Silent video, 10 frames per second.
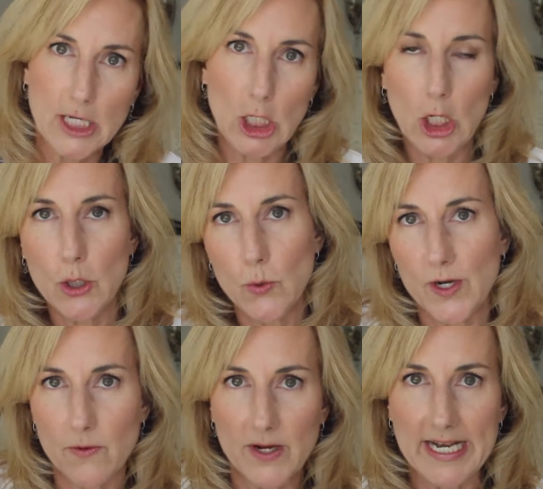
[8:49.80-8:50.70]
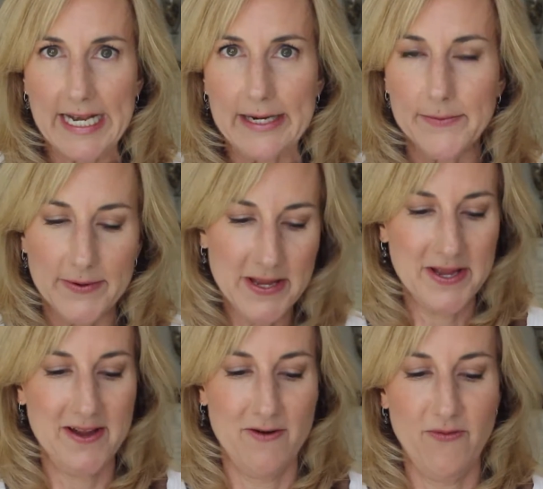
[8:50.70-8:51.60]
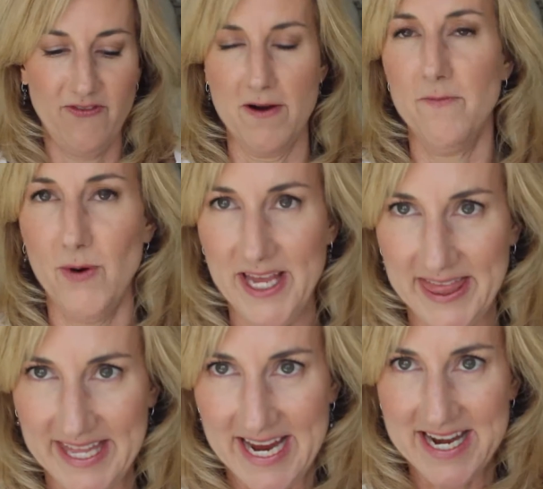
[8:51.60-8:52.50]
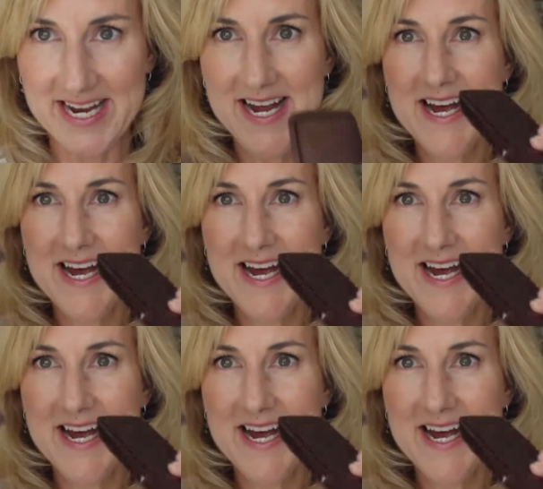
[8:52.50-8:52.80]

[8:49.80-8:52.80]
glow with when from within.